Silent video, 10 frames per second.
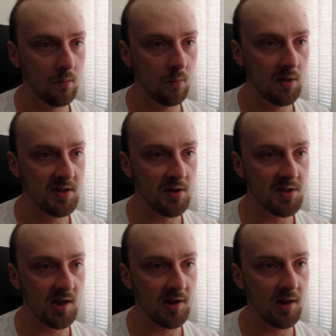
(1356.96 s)
It's a
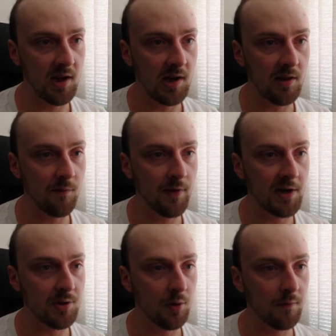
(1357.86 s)
slightly edited
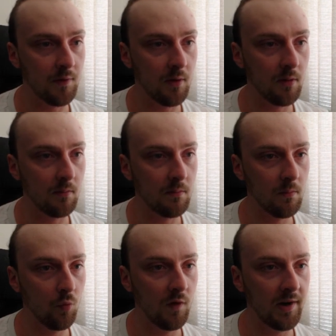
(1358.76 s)
version of the
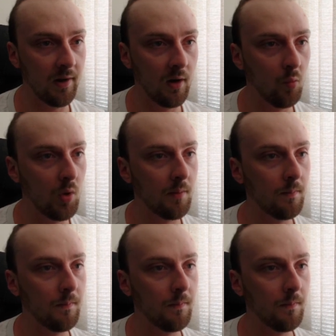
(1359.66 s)
vanilla one.